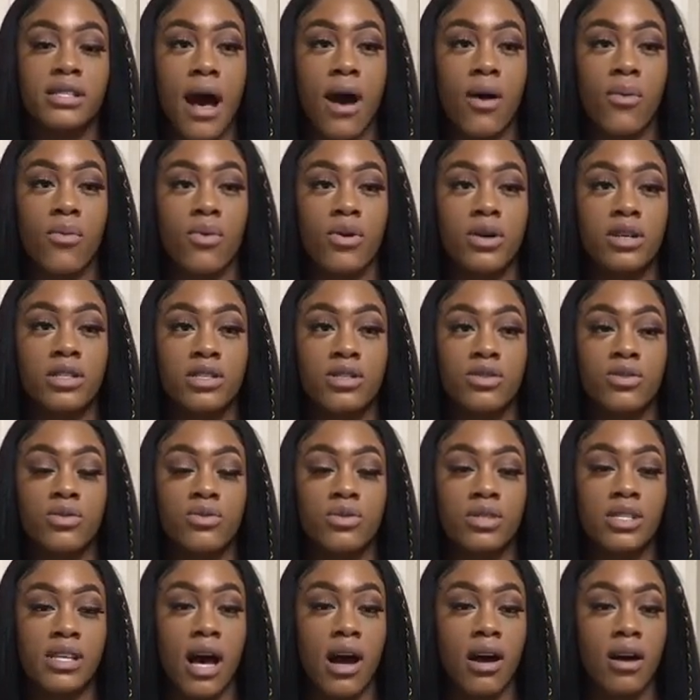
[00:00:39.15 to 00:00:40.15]
I want
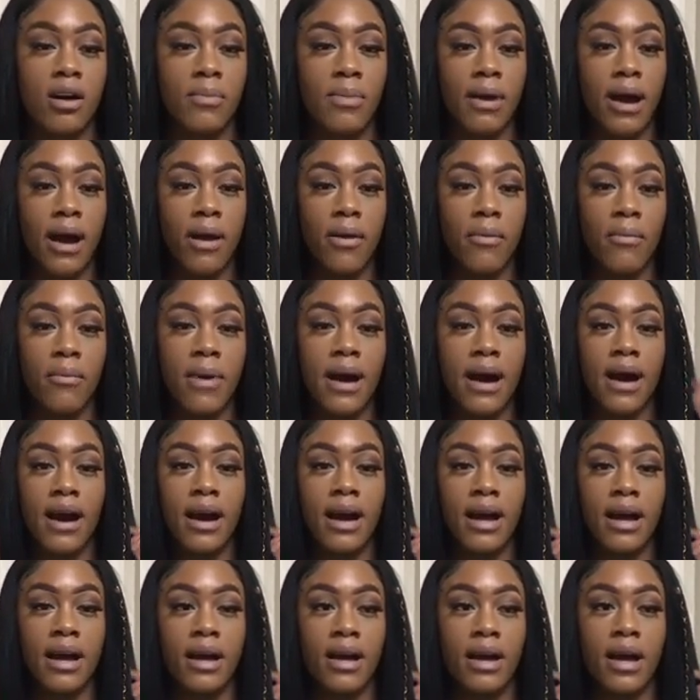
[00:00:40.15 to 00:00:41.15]
to talk about
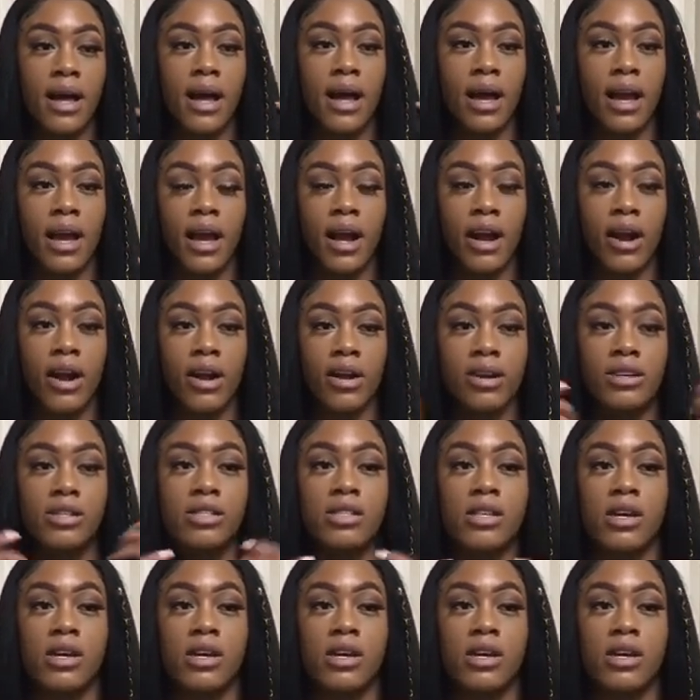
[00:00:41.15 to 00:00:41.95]
my hair.